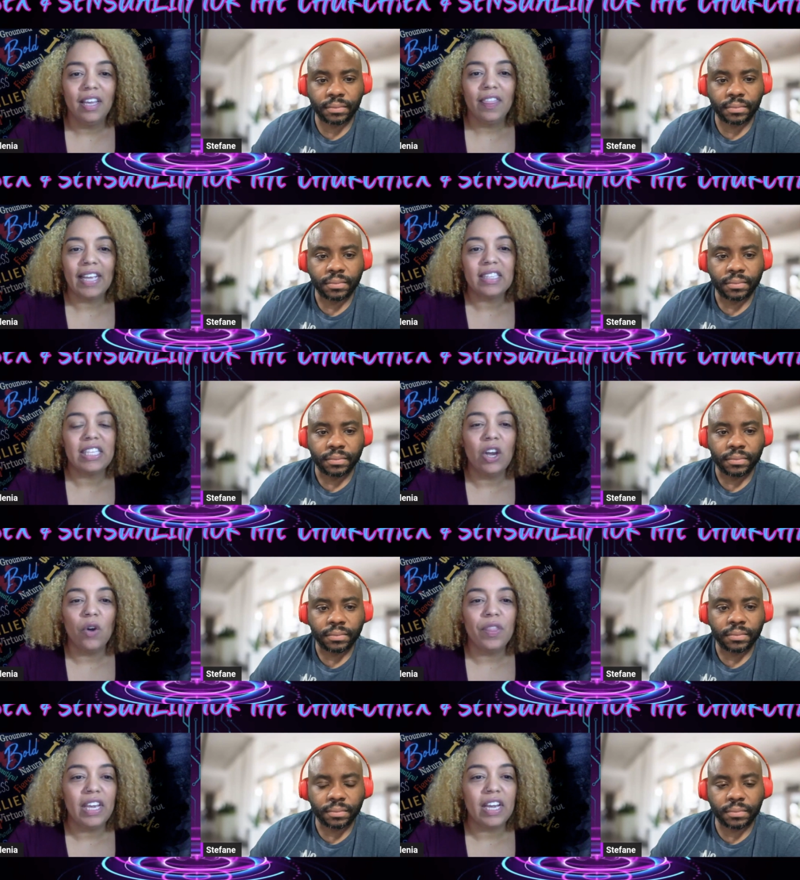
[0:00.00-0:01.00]
Speaker 1: That the
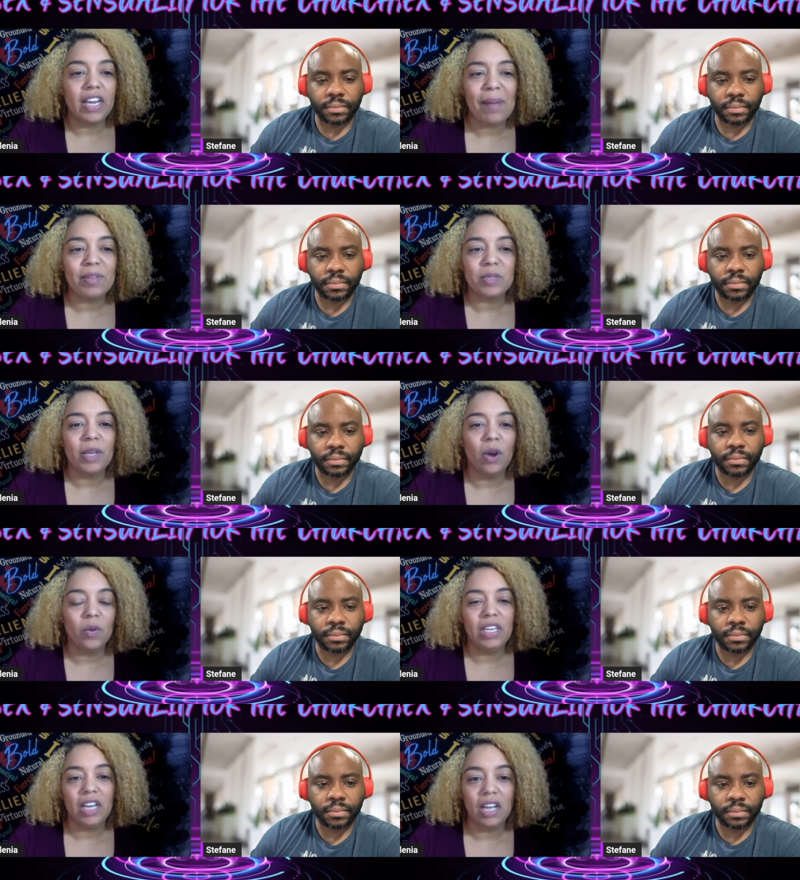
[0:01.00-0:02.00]
the accomplishment
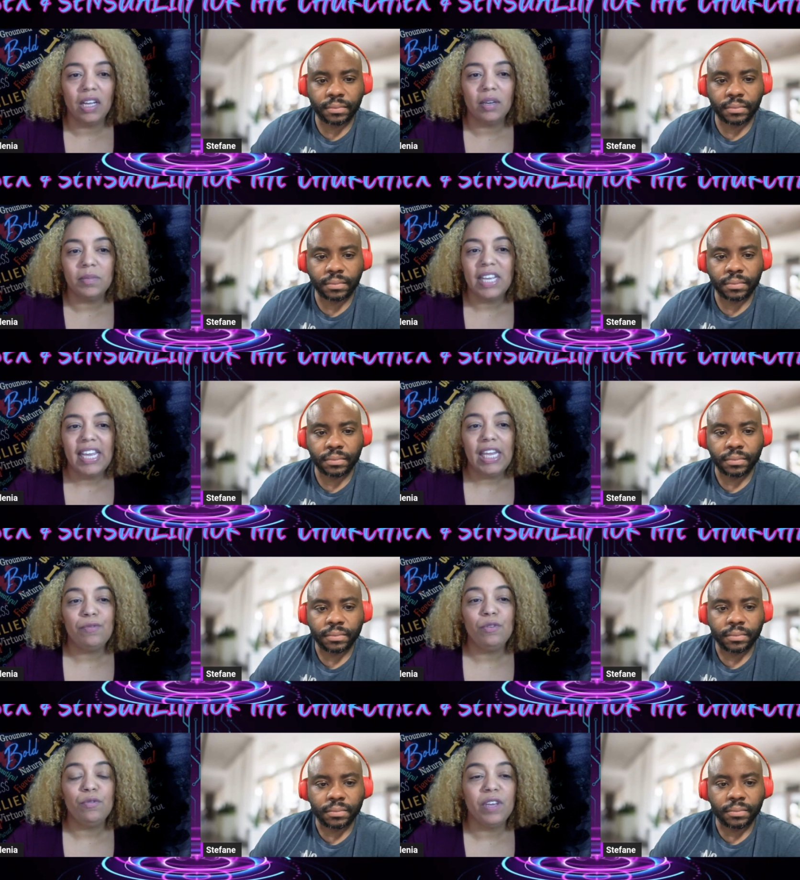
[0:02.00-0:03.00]
only comes
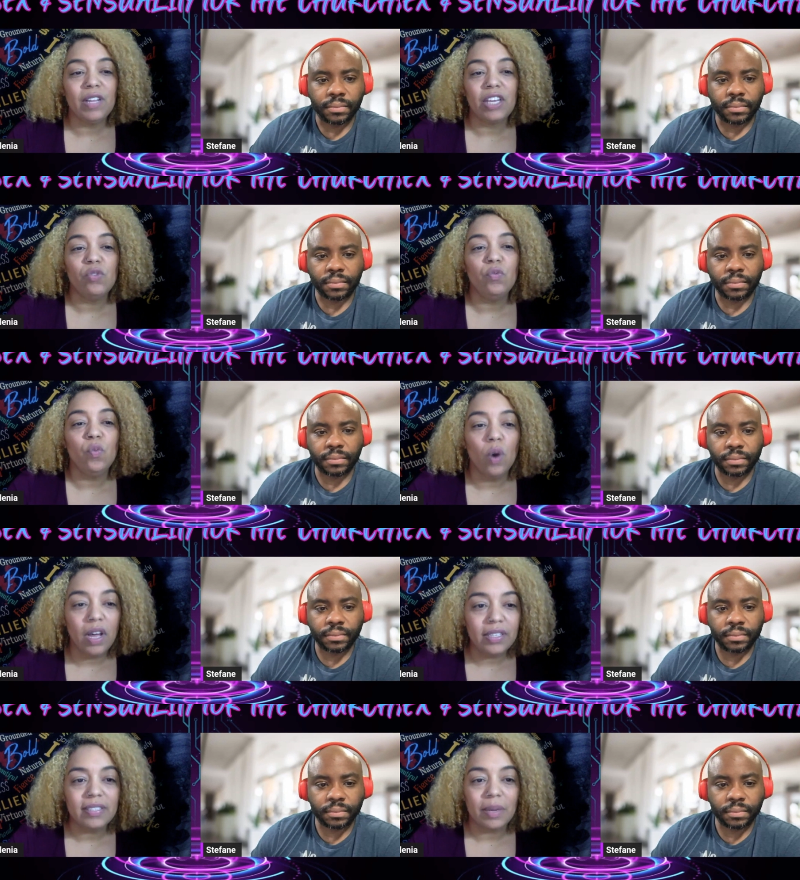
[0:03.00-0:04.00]
if you feel like you've
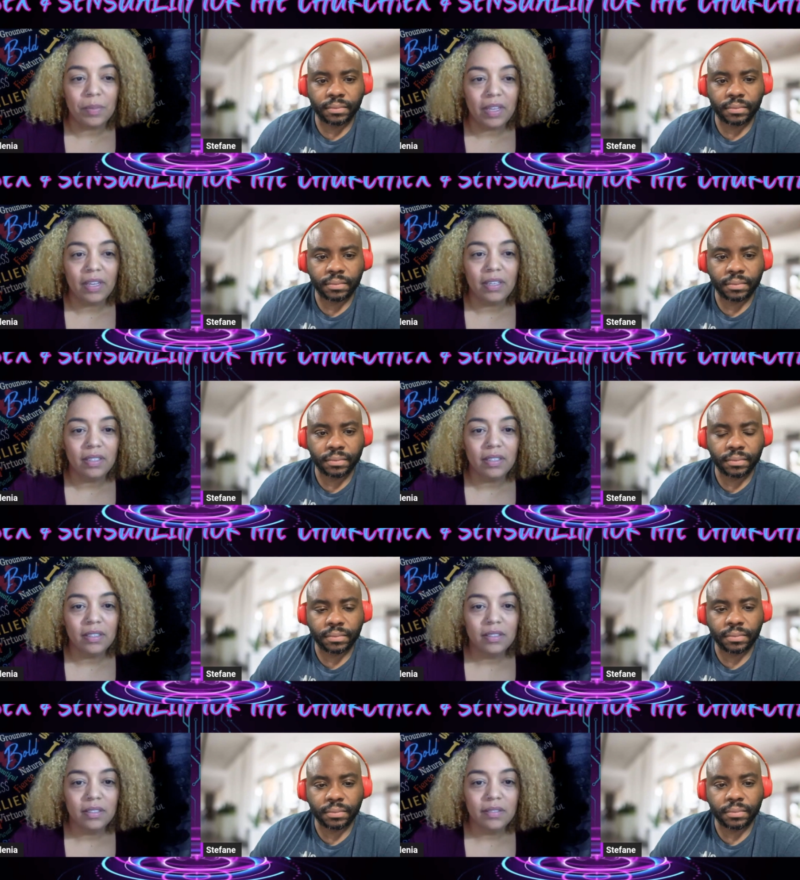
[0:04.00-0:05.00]
won something.
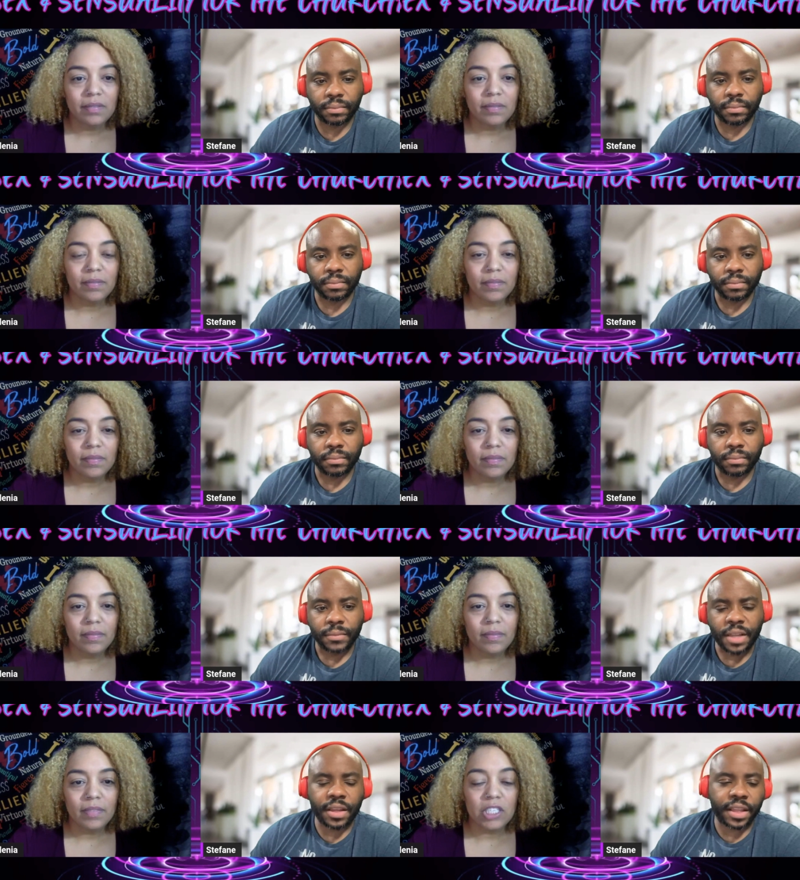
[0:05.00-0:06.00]

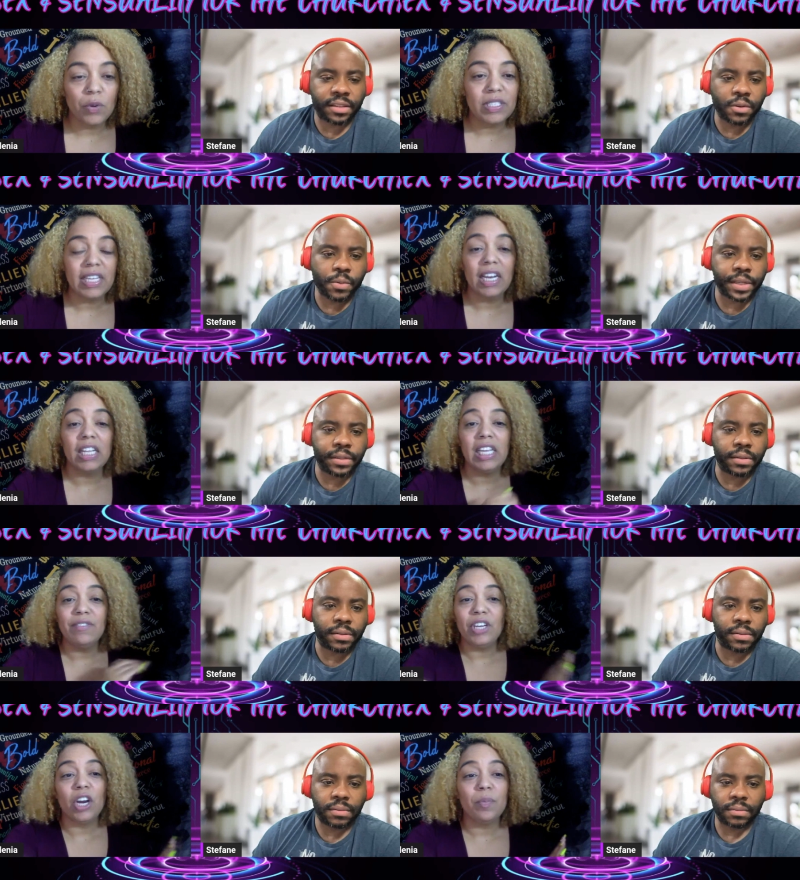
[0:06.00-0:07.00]
Speaker 2: I think that's so the way.
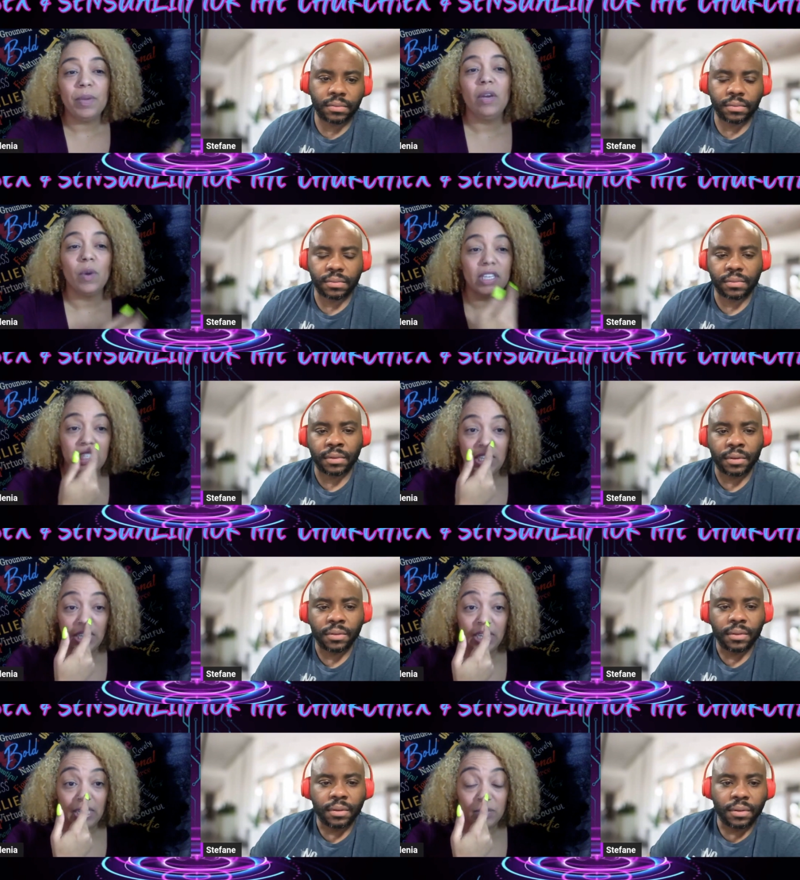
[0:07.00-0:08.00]
Speaker 1: Leaving her be where she
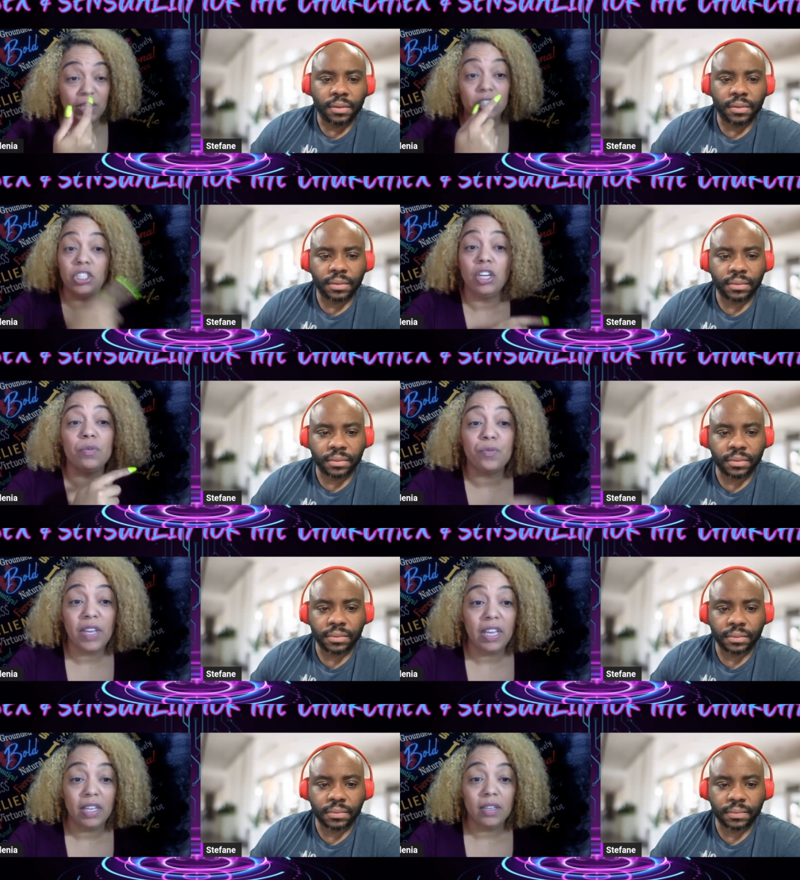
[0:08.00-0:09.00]
is because she don't
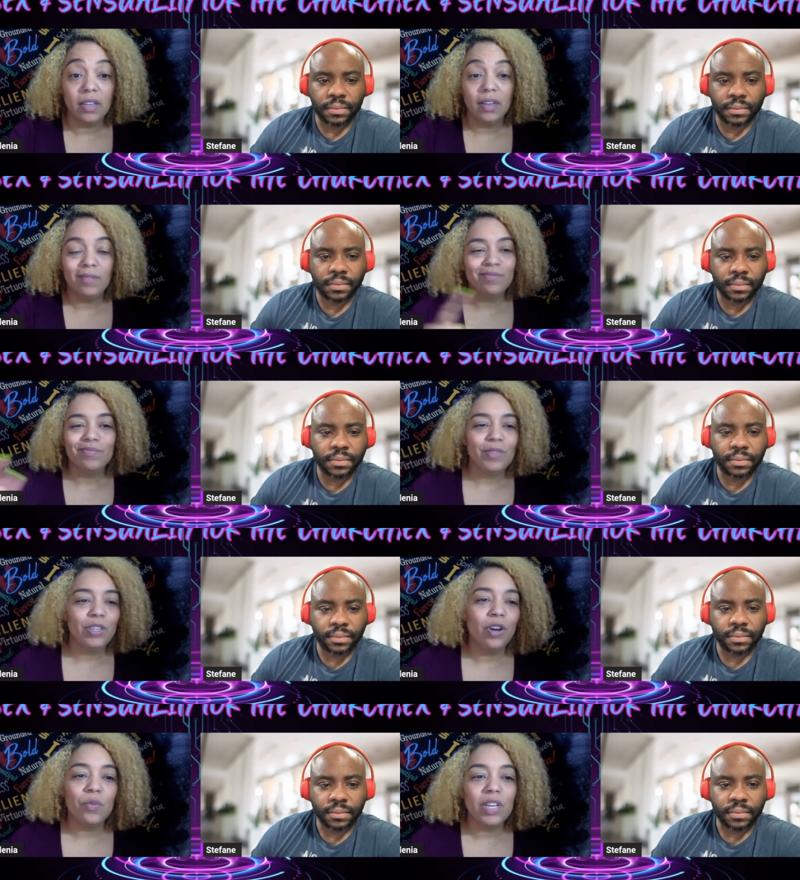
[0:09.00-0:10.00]
fit.
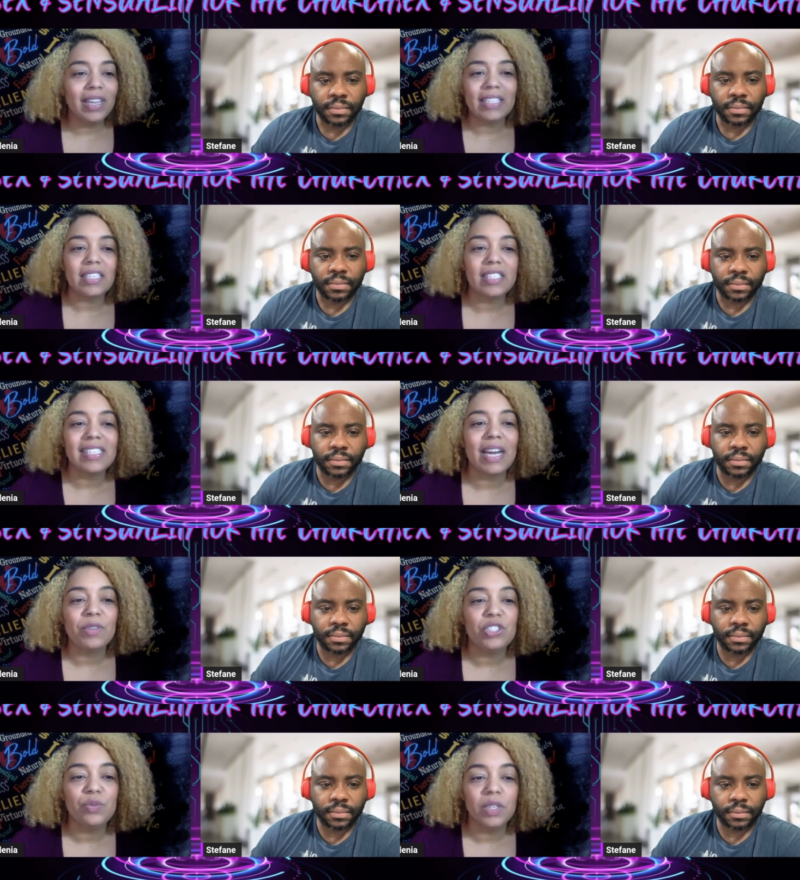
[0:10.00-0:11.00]
You don't really, that's because it's not
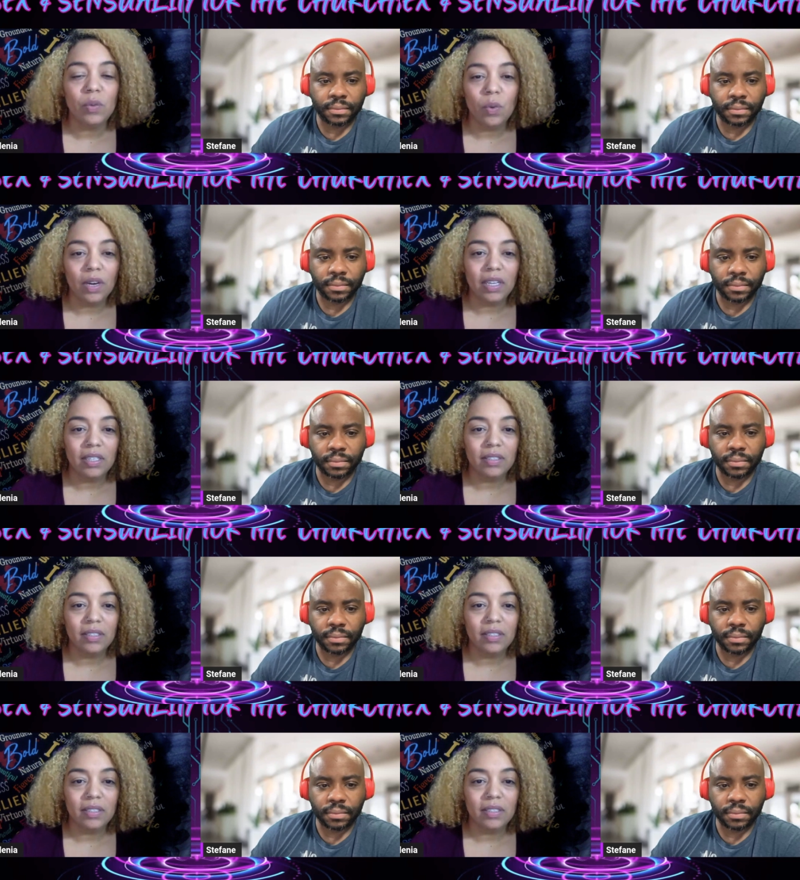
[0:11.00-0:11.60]
what you really want.